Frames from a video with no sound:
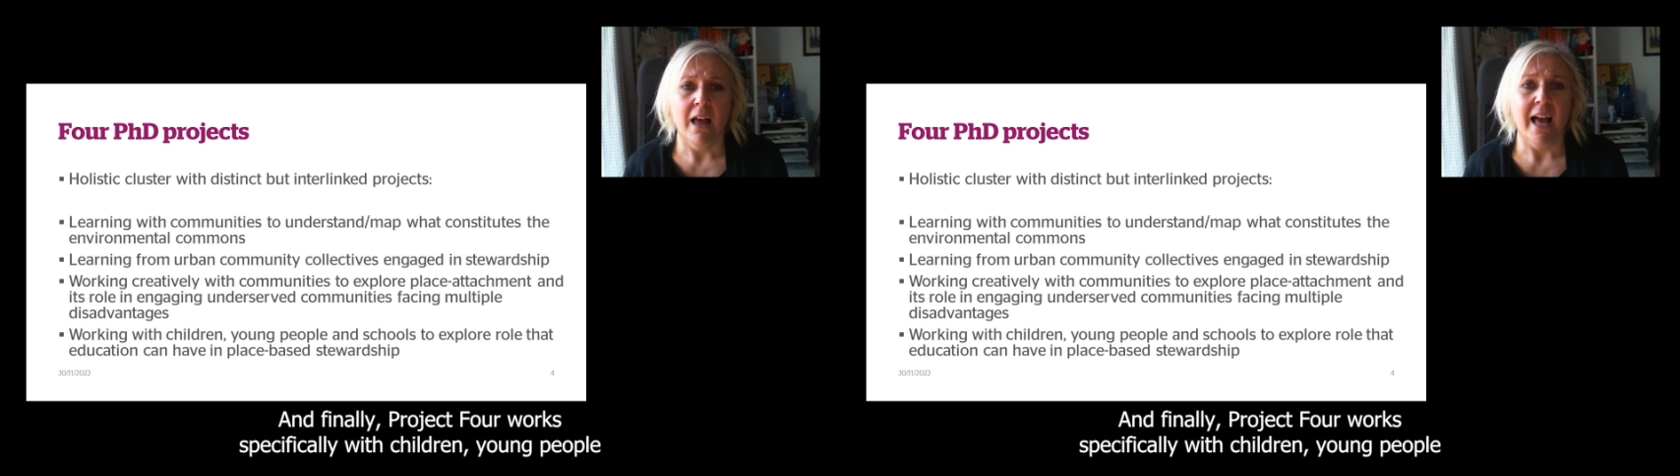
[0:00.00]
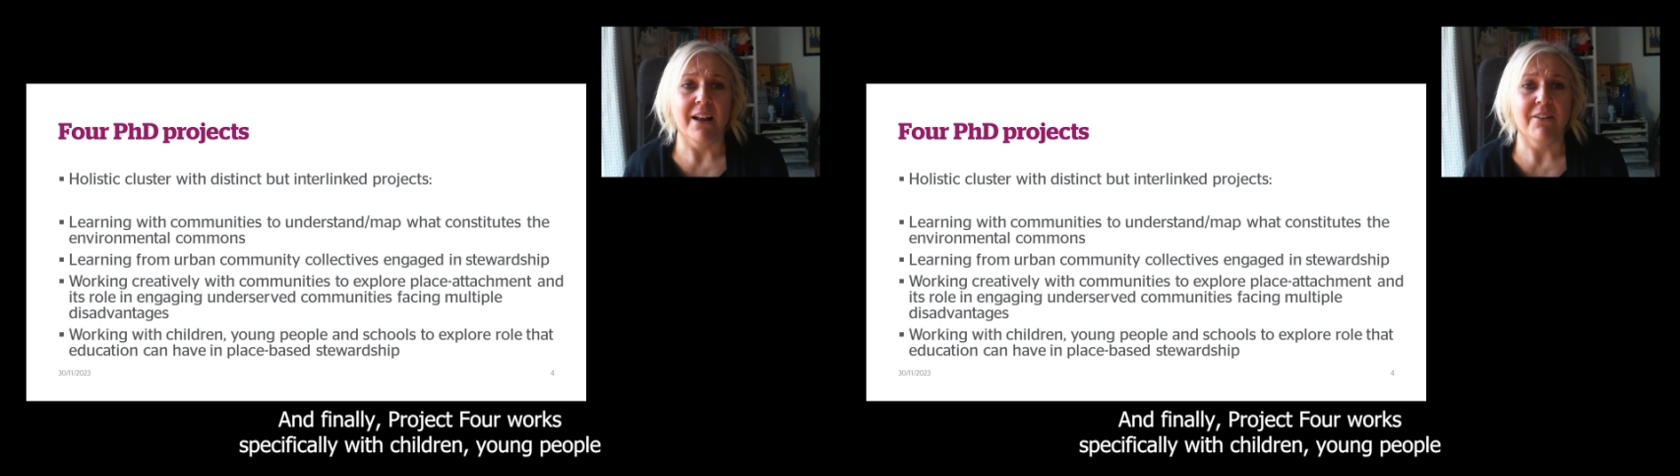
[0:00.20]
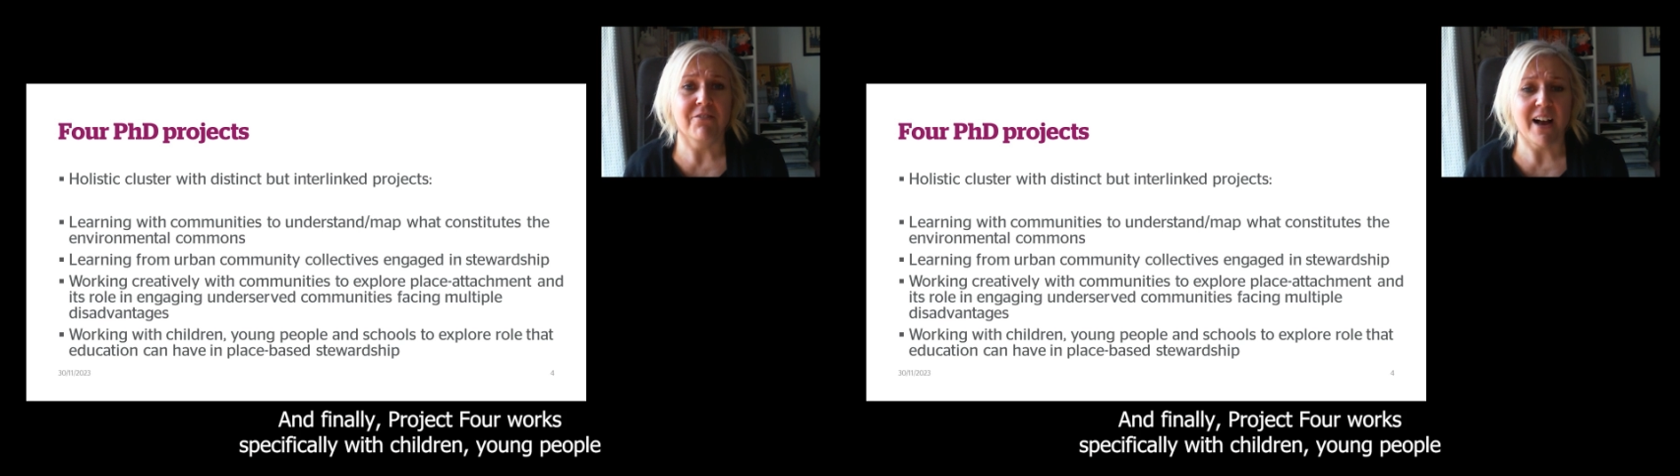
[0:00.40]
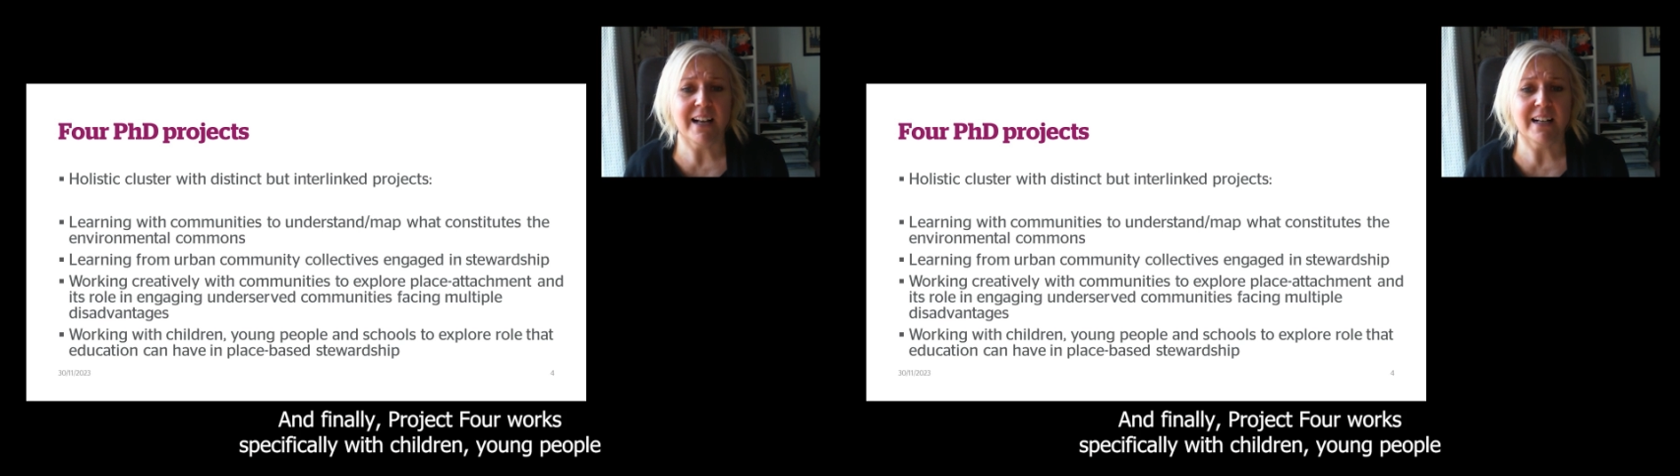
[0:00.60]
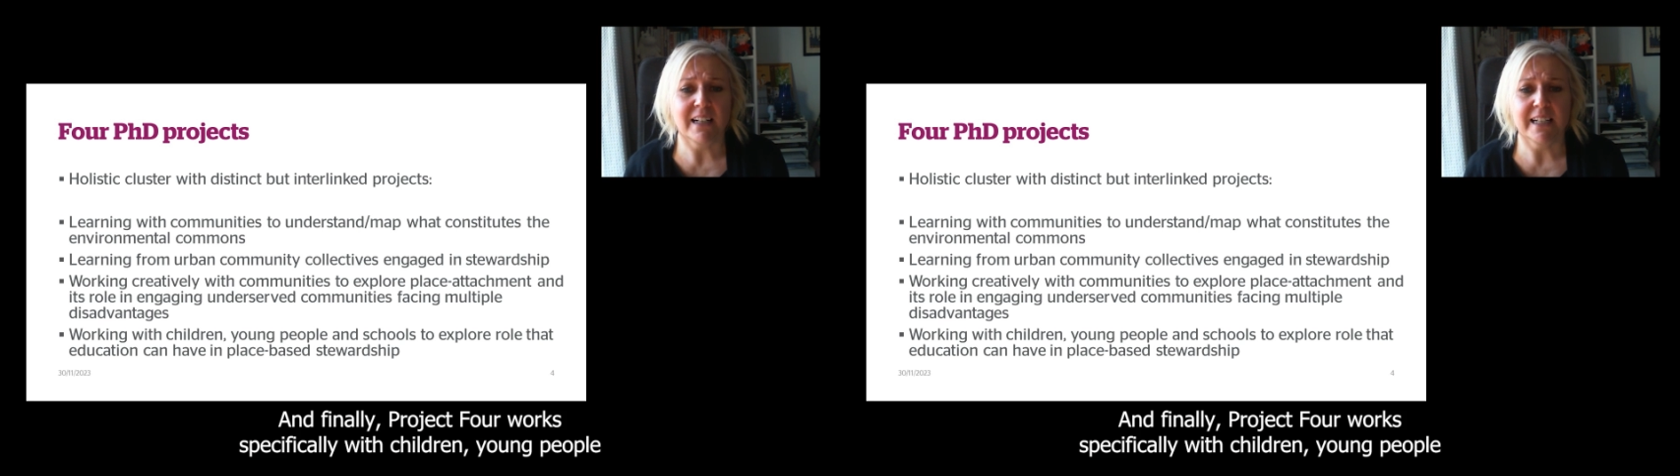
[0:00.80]
And
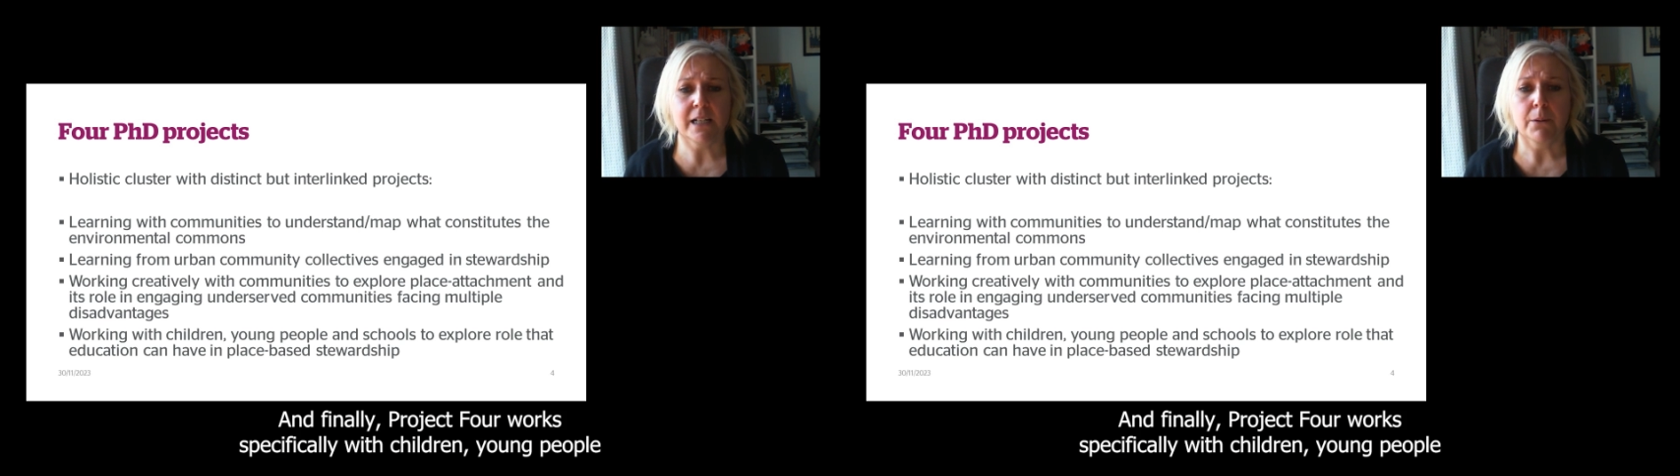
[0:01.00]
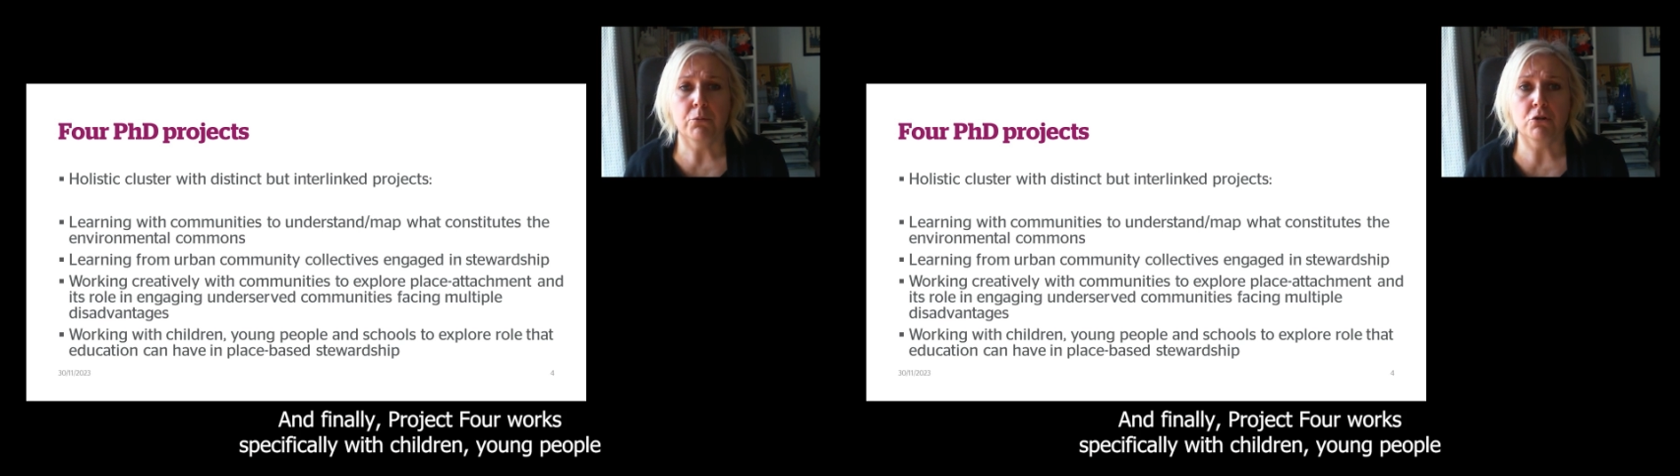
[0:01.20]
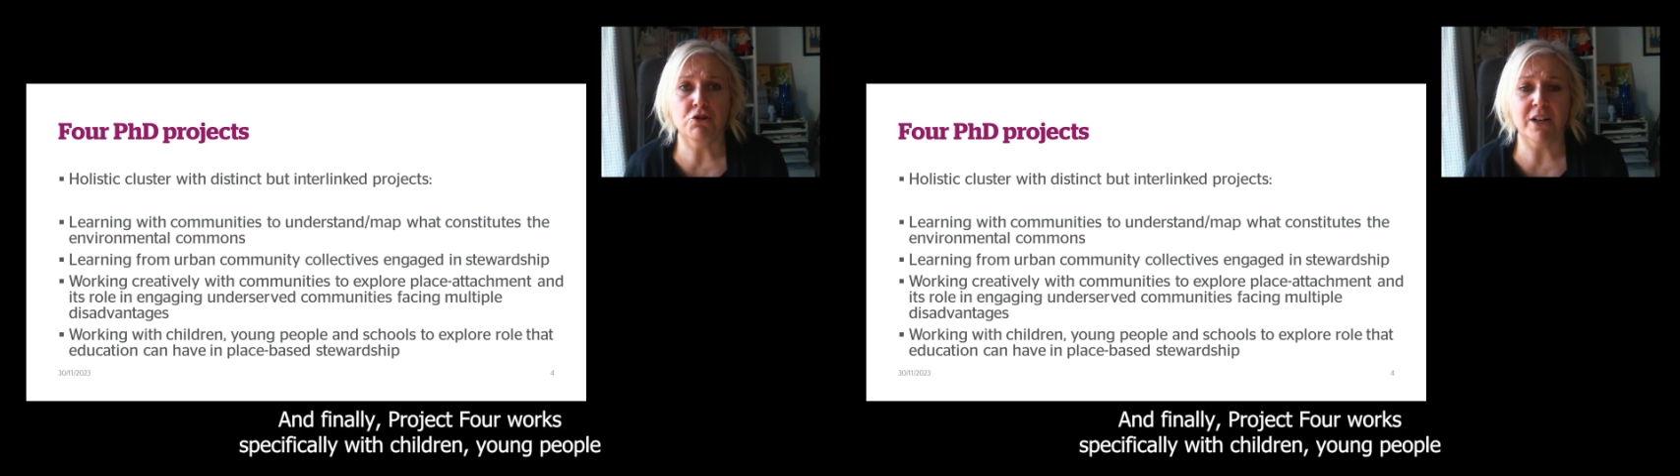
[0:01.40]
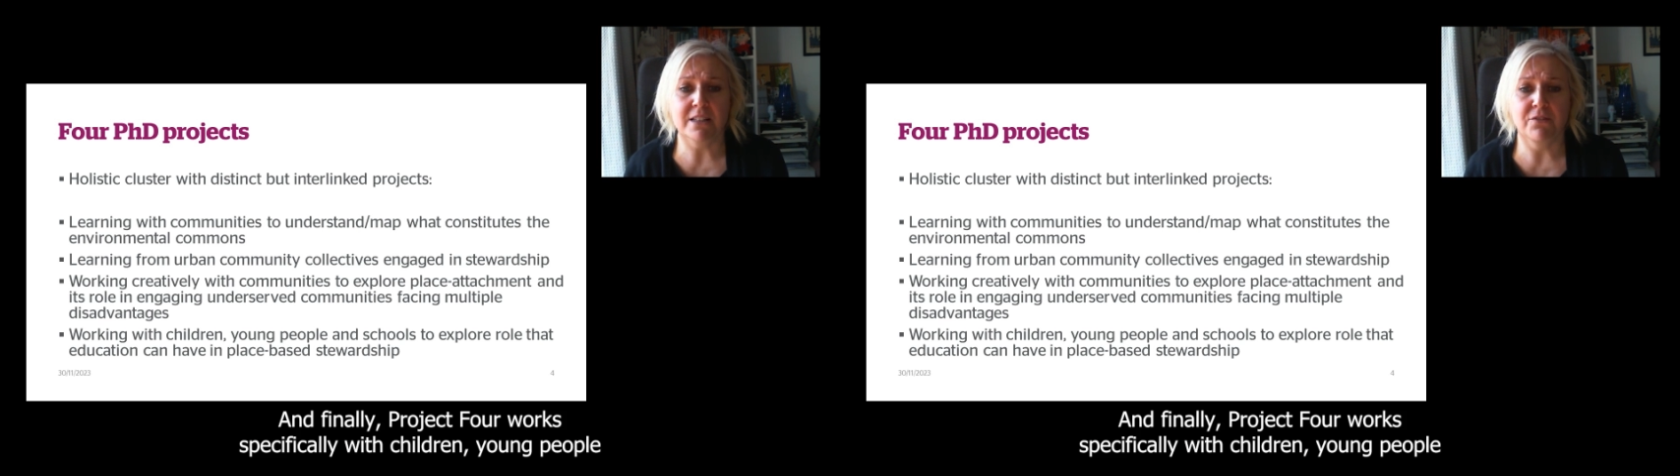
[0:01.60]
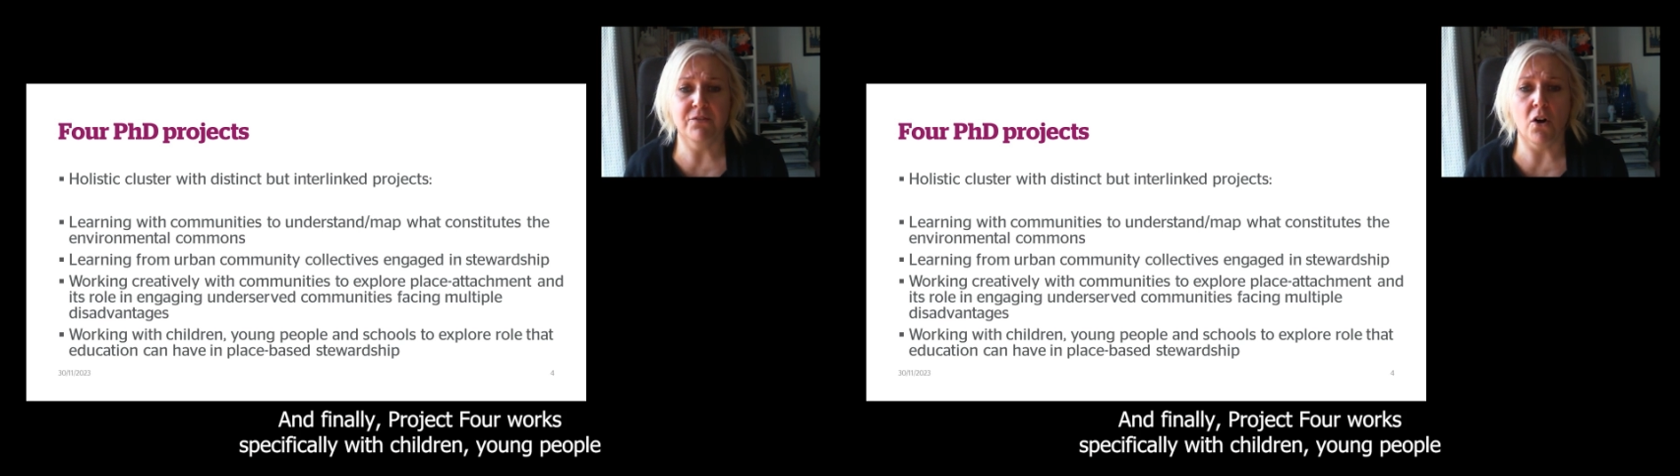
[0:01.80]
finally,
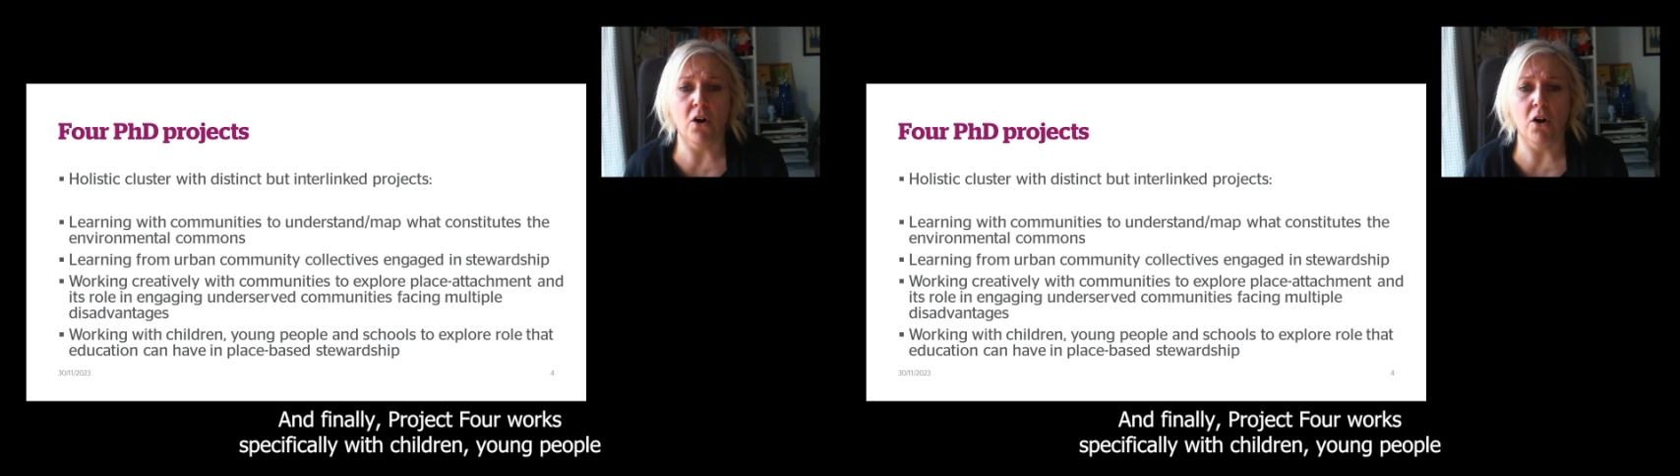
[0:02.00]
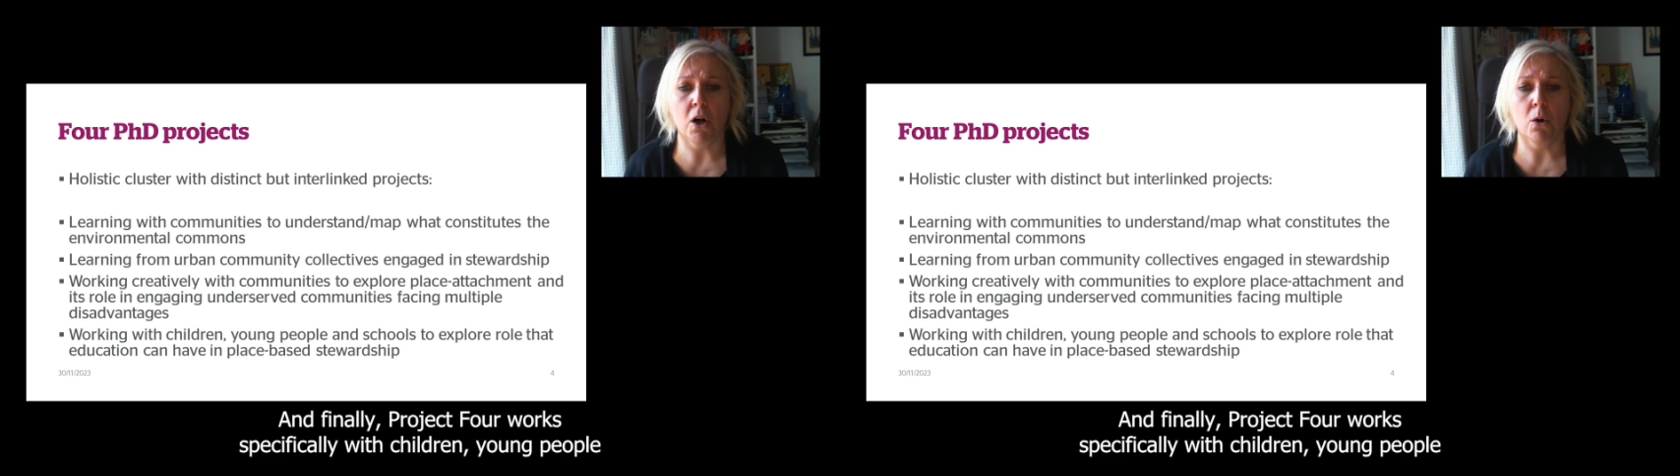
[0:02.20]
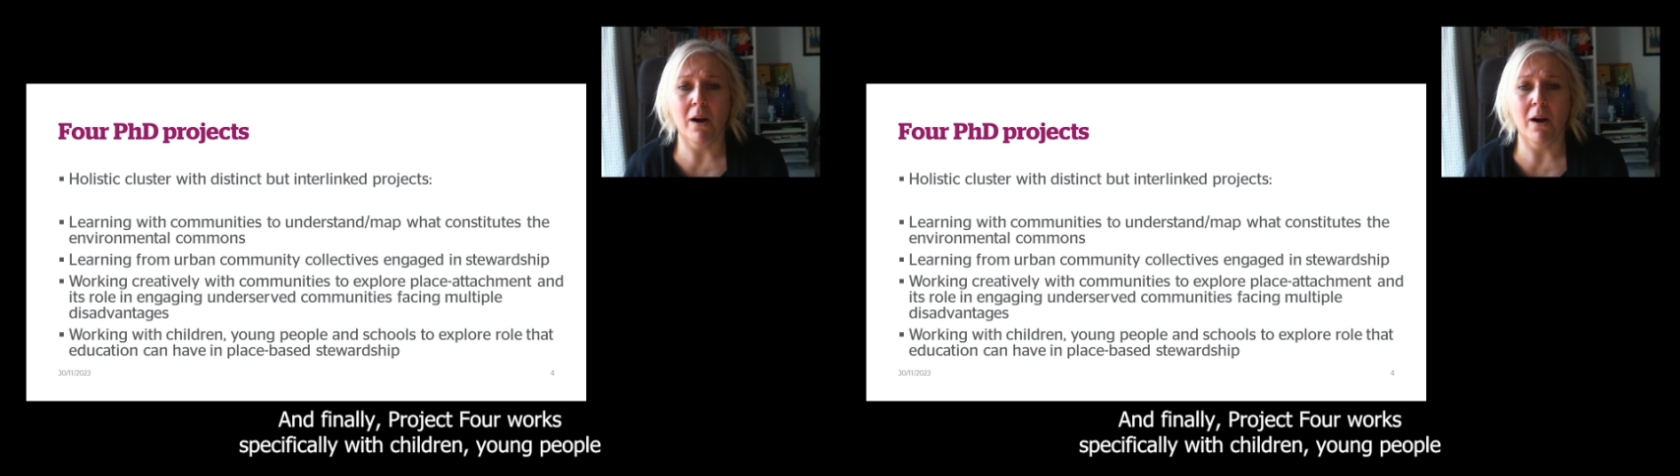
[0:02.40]
Project 4